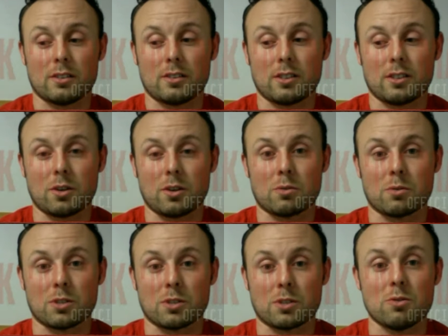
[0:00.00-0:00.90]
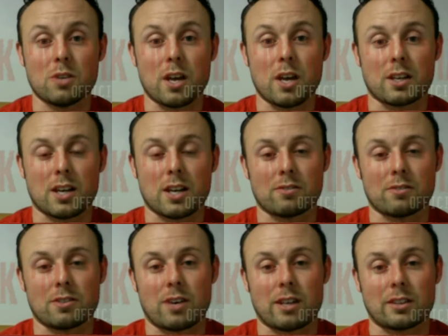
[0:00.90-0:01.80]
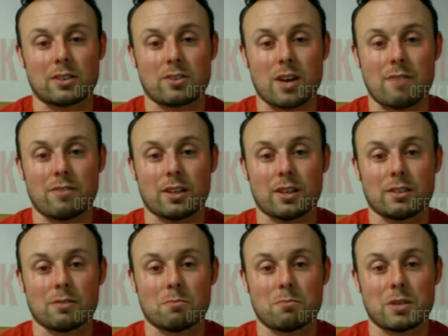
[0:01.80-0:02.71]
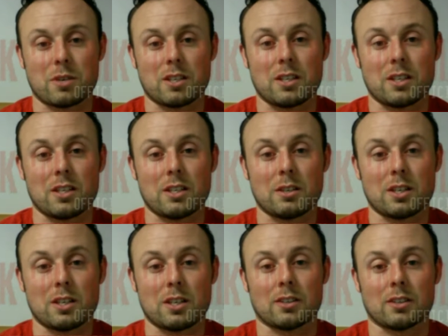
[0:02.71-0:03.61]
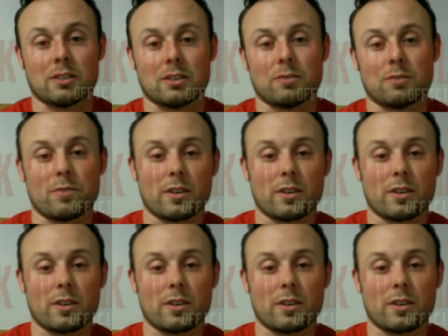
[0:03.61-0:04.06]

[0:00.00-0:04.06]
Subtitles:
It was New Day kind of directing traffic and Big E getting the